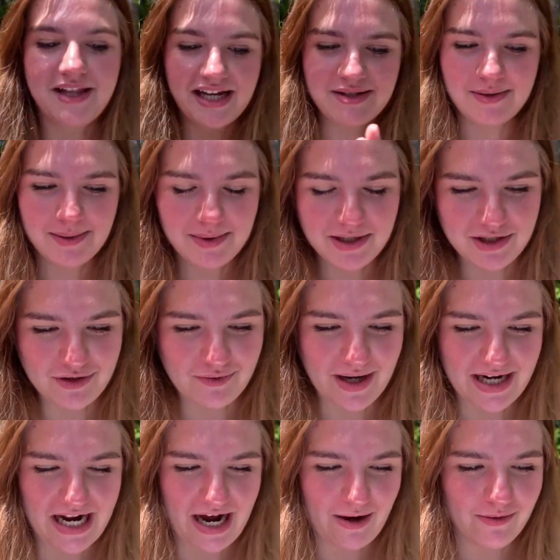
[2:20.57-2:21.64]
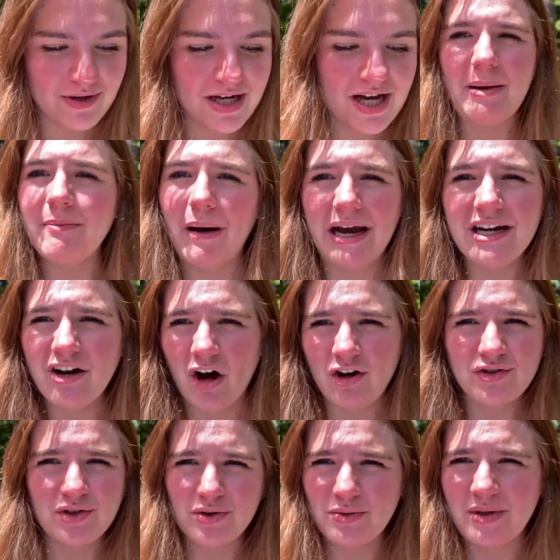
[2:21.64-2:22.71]
that's what I'm gonna do right now. I might
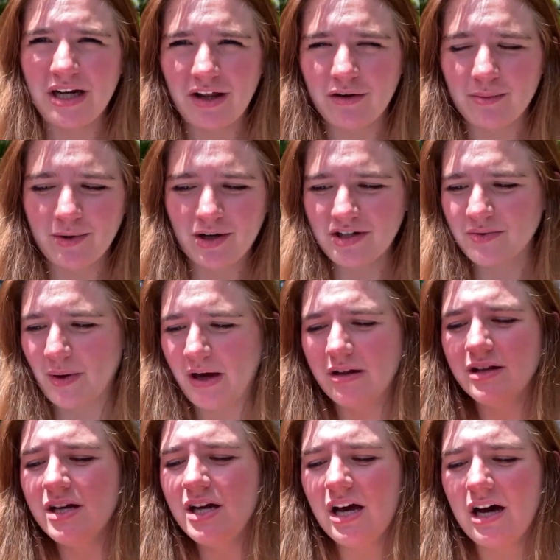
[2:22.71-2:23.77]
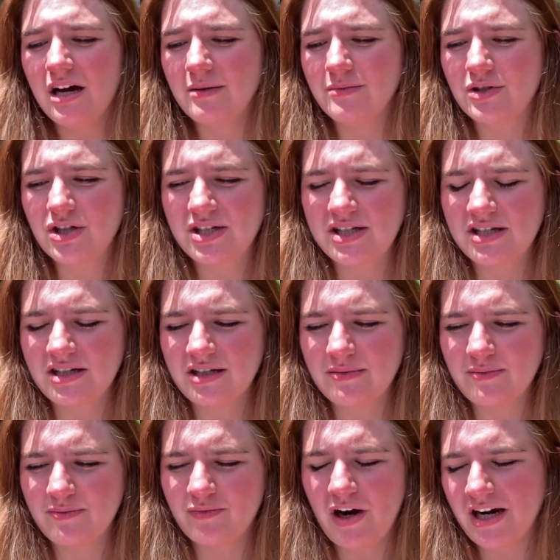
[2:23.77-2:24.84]
also do another book as well, just
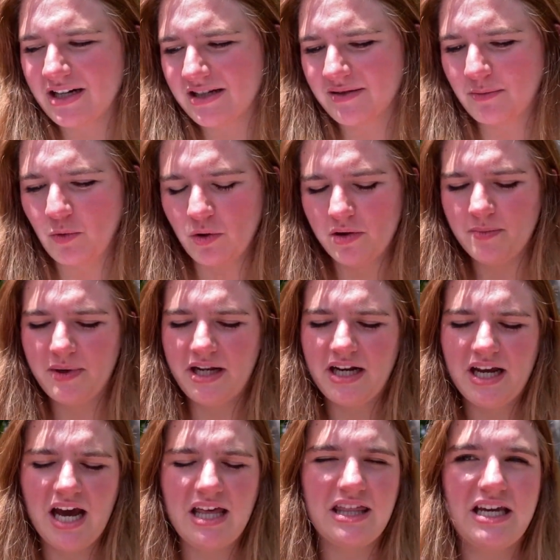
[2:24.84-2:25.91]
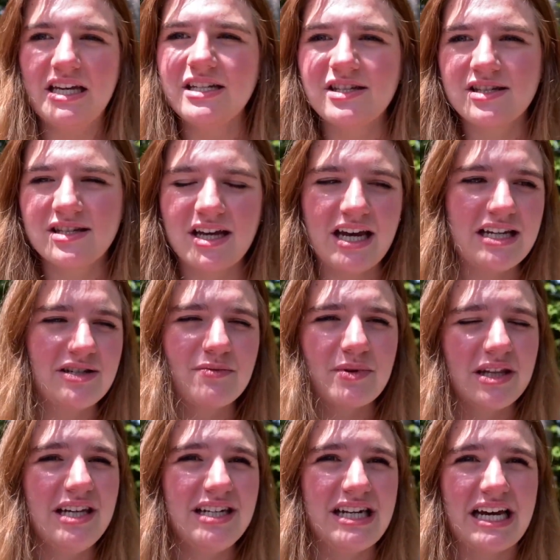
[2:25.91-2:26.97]
to practice more, but I think it's a
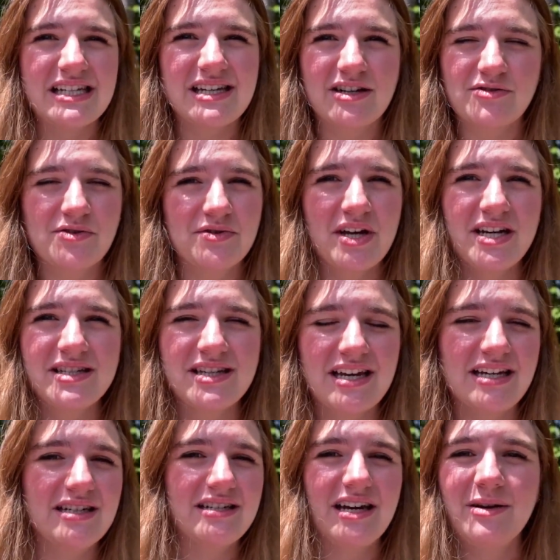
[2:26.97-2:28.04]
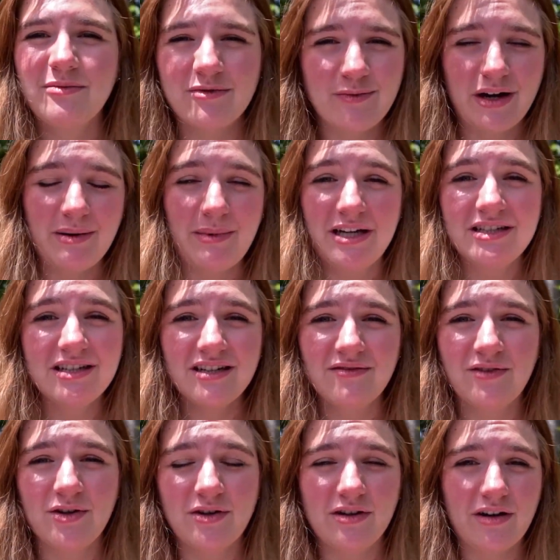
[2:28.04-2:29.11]
really nice exercise and I would recommend it
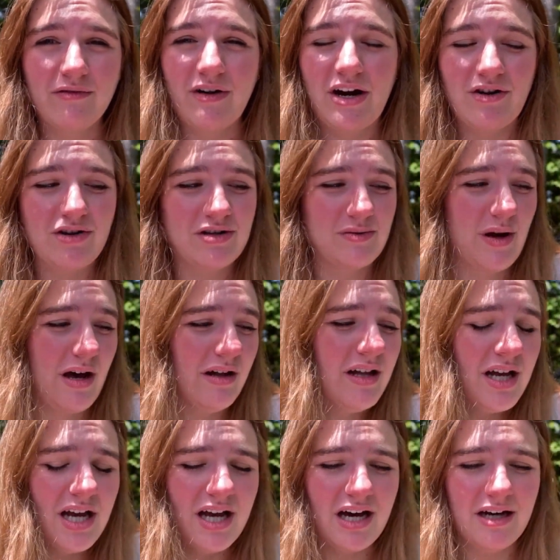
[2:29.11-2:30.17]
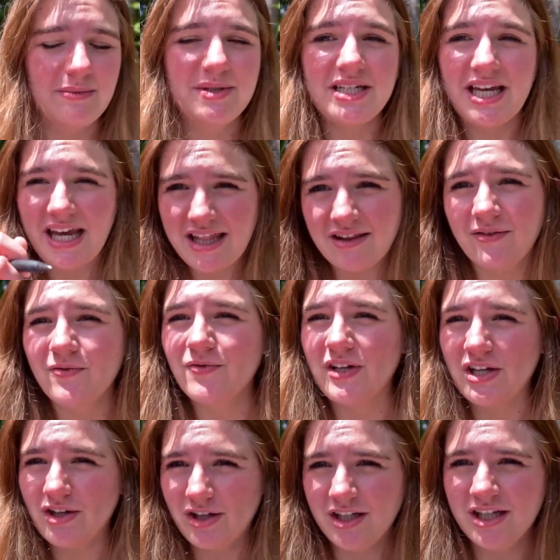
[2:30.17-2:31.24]
if you're a writer as well, to get in the
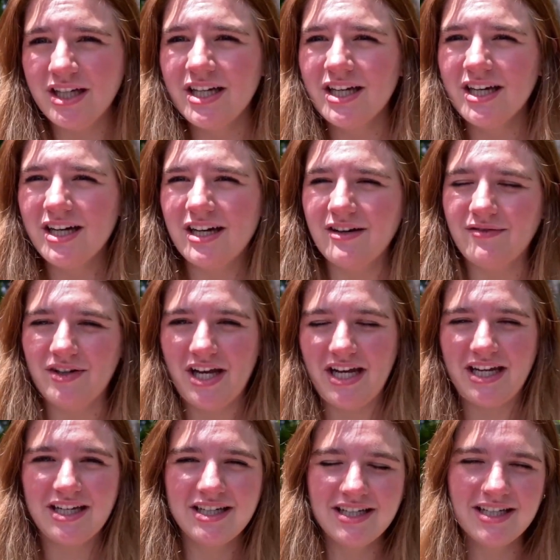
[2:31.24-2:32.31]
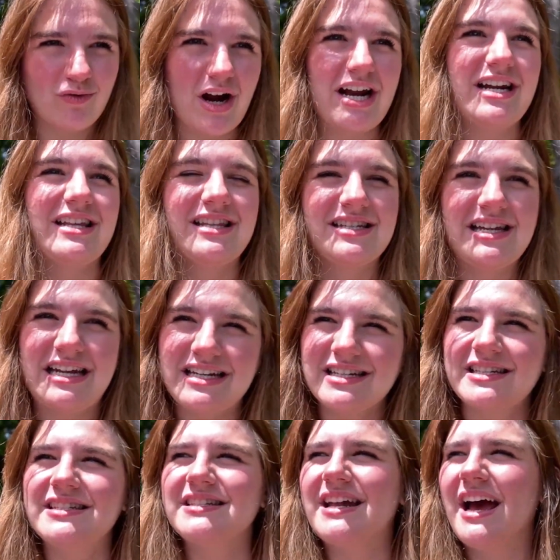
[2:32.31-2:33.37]
feel of like writing the
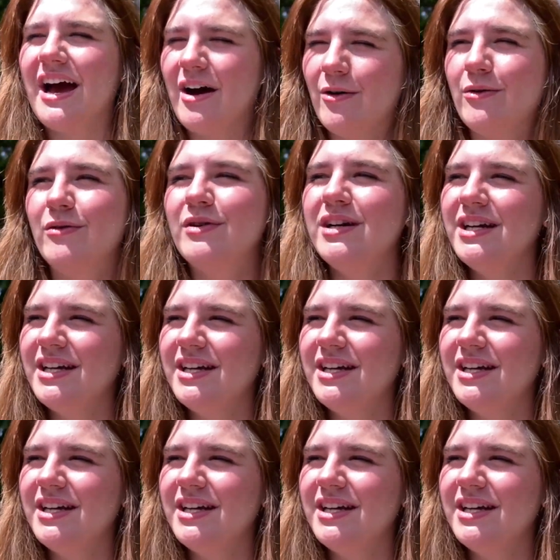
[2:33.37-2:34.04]
sentences and how